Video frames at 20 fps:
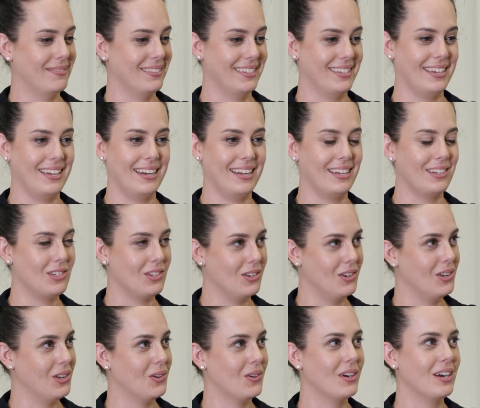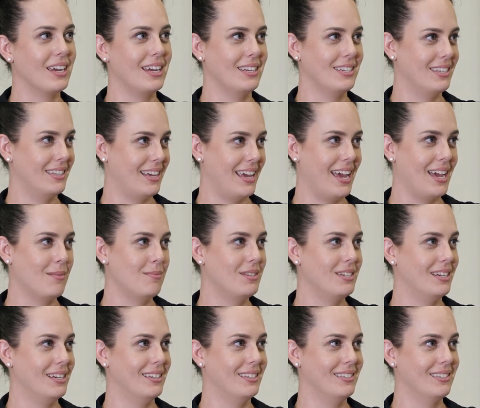Getting into New York, into the
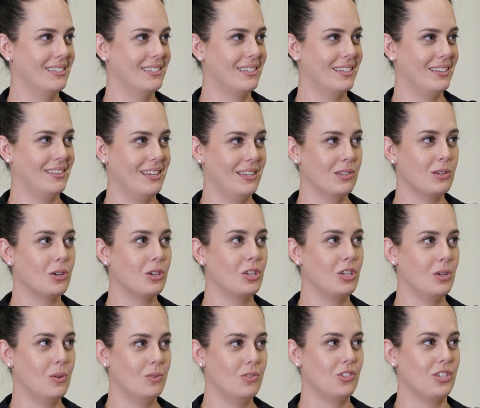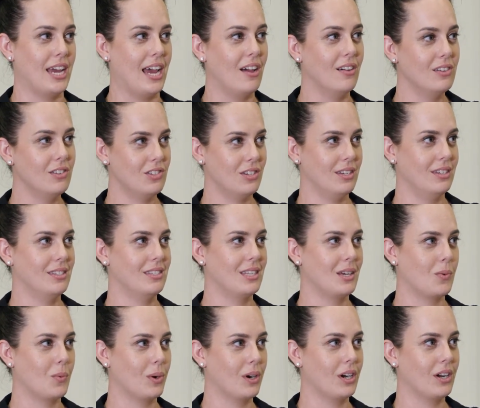Hamptons, these are huge challenges
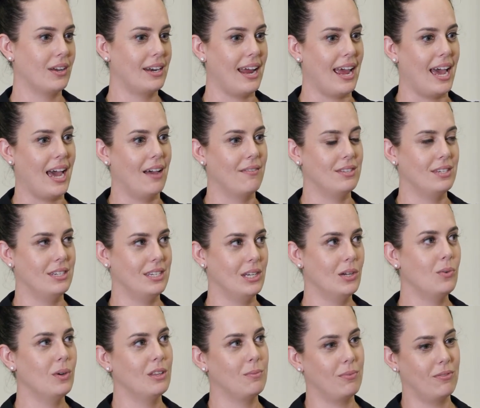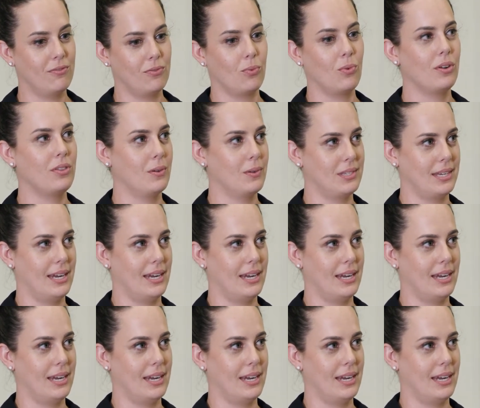that we're going to have to deal with before those